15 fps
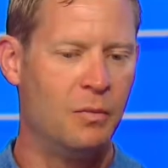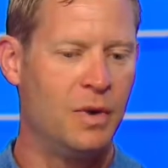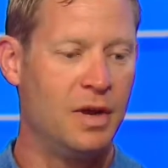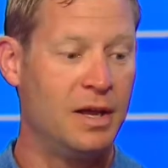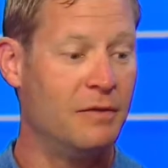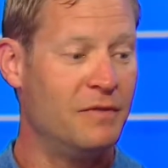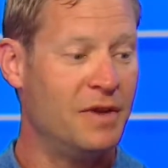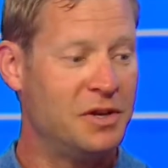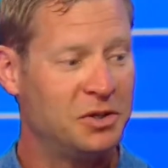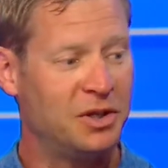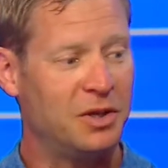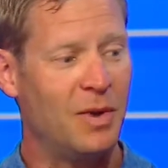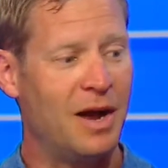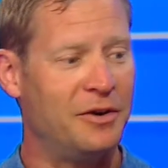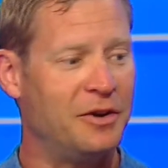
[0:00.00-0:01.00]
We
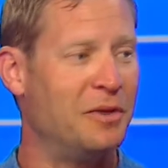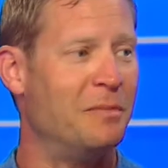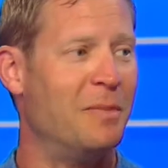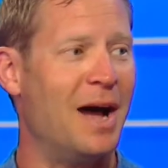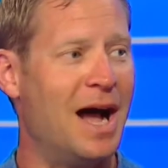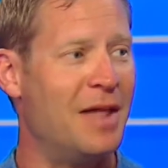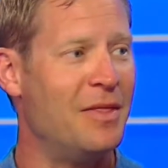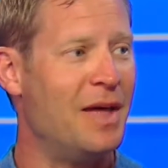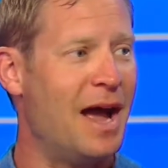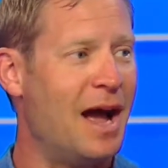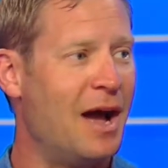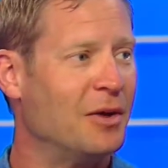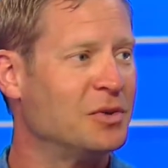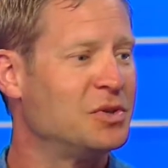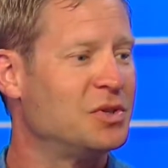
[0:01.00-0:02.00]
eventually wound up buying the
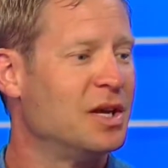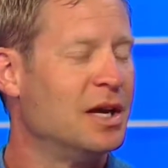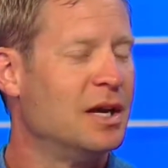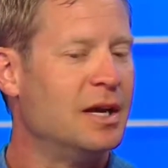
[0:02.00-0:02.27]
house.